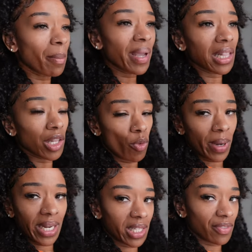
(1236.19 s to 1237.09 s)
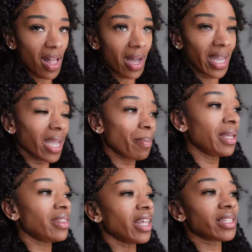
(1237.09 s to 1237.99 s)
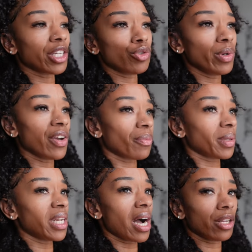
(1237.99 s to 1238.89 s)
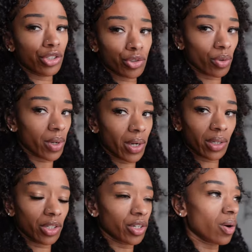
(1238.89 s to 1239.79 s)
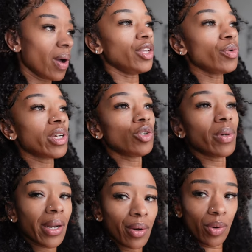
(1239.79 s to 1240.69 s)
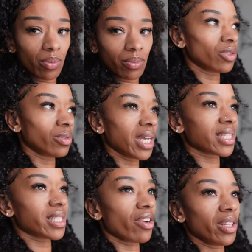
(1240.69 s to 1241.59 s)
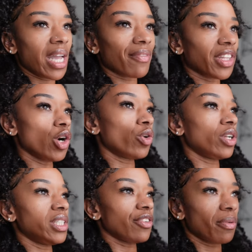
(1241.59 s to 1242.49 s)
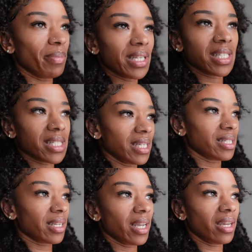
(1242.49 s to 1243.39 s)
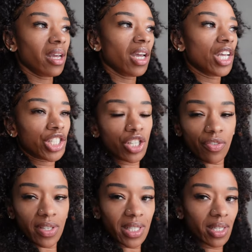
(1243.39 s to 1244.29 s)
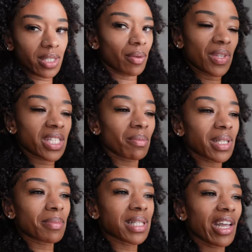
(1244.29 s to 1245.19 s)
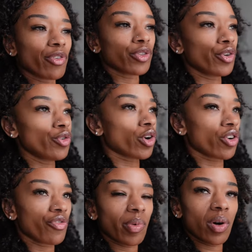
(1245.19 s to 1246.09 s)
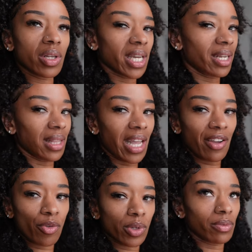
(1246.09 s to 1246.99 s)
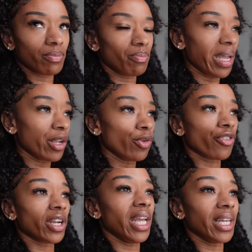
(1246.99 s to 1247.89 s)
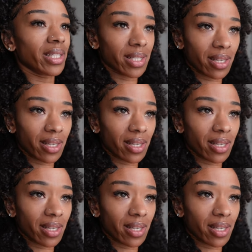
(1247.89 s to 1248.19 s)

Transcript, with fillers: be a low maintenance blog. It could be things that you get from the dollar store, you know, and you can do it at home. You don't necessarily have to go to different businesses and get services. Sometimes life will throw you curveballs and life will make you forget